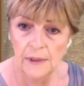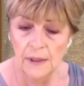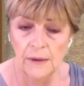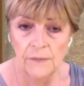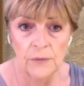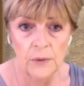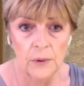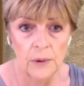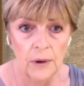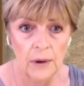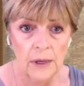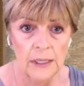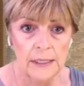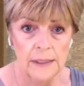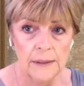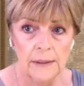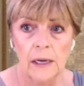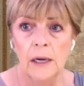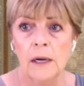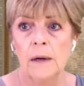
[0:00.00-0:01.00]
If you
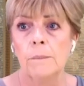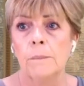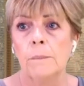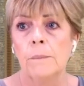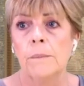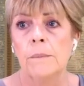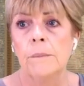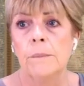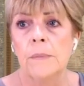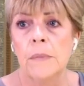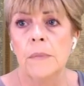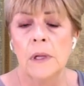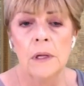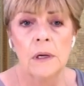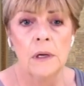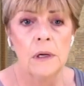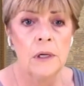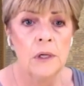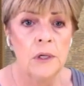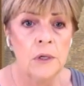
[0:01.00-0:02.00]
like,
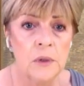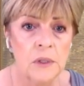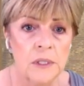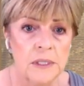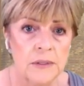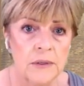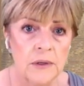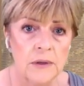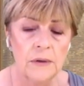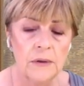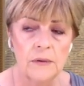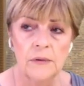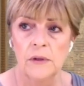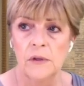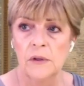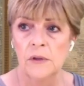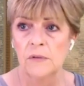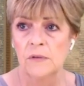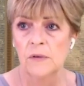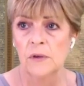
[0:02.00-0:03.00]
look at it
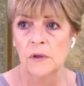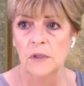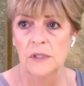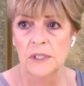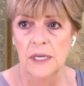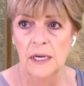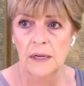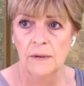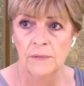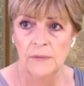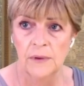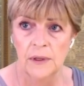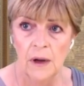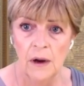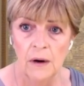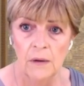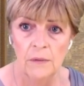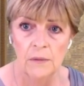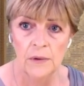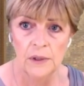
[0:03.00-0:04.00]
that you've got to have the
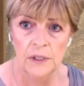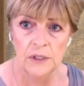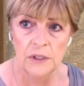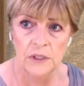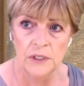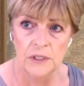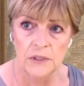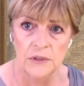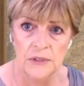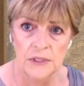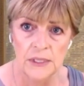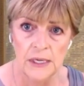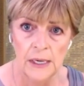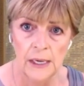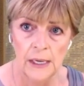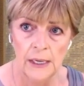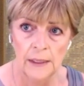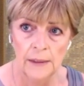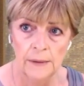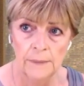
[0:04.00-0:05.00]
courage to
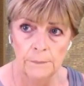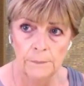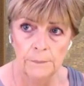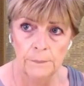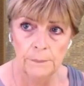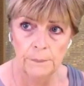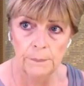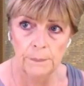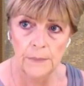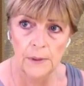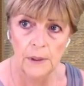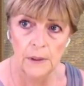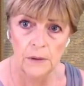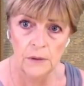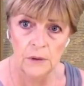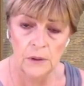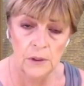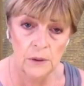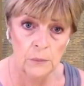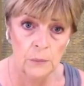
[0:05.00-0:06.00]
say,
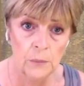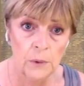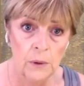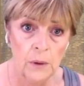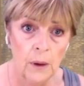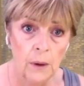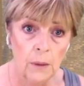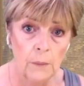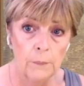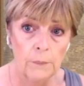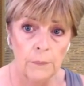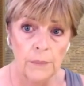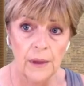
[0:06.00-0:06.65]
you know what?